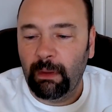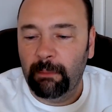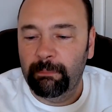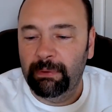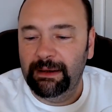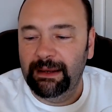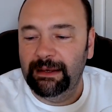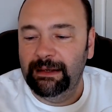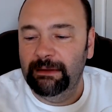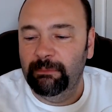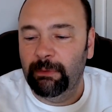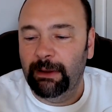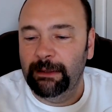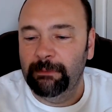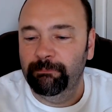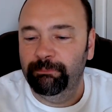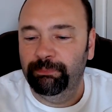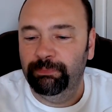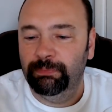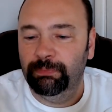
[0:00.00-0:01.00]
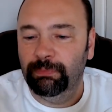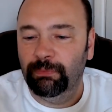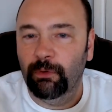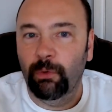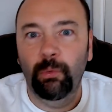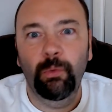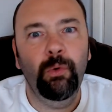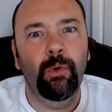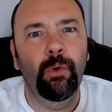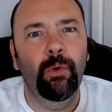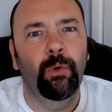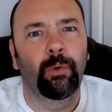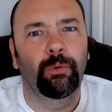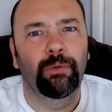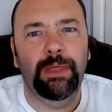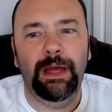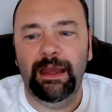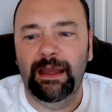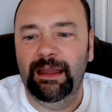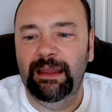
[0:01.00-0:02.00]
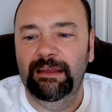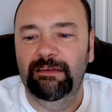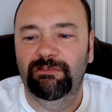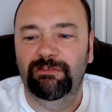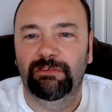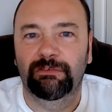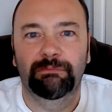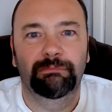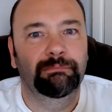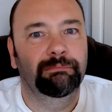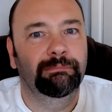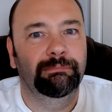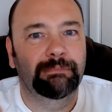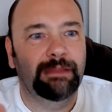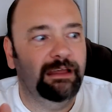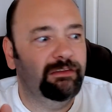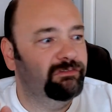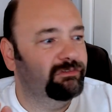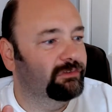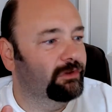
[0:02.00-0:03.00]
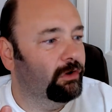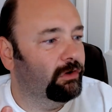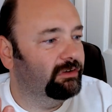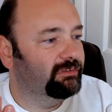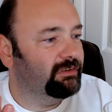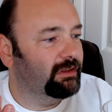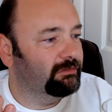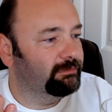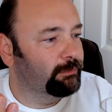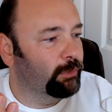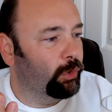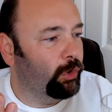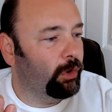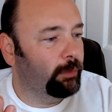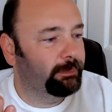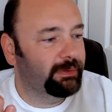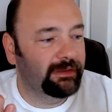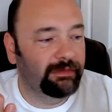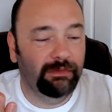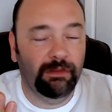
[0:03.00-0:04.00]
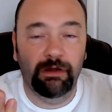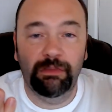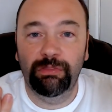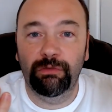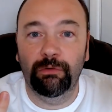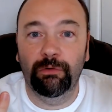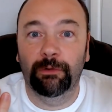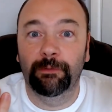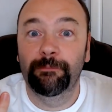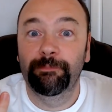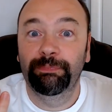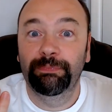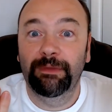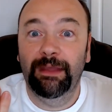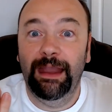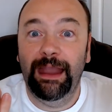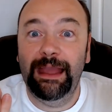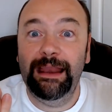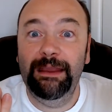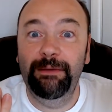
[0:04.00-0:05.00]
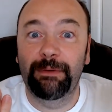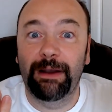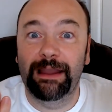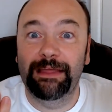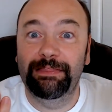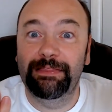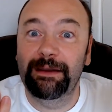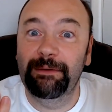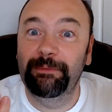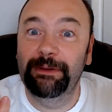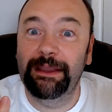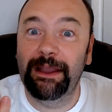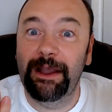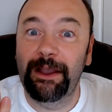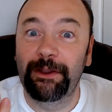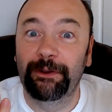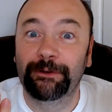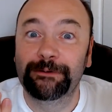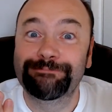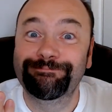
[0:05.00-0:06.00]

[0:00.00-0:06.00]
But anyway, oh, that's nice. That's more hoppy than I thought. Anyway, there we go.